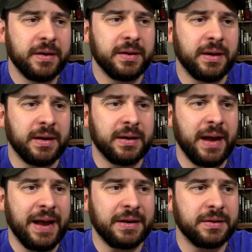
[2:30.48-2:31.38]
Uh,
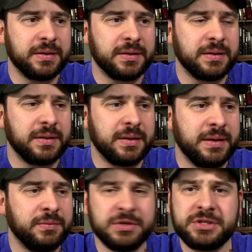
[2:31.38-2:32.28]
and
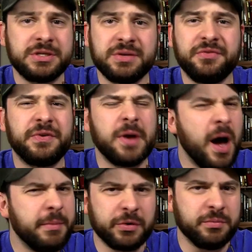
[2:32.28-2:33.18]
it was just a
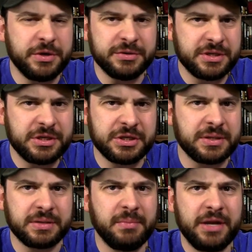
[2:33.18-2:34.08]
phenomenal
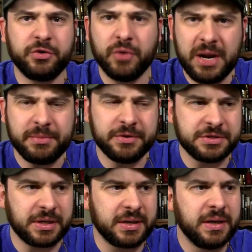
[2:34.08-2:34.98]
musician and made great
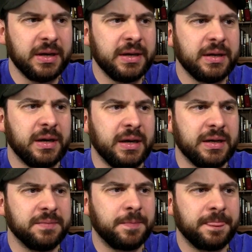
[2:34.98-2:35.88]
music.
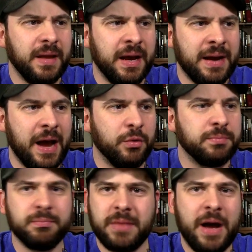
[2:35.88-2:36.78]
Uh, and I
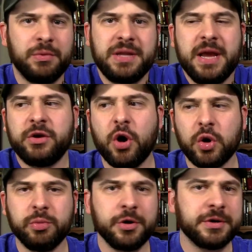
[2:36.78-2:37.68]
would, I would take
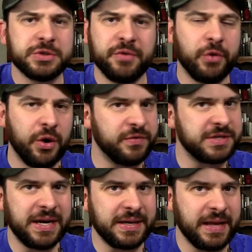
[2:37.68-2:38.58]
Carl Perkins over Elvis
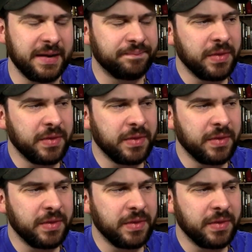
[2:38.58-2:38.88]
any day.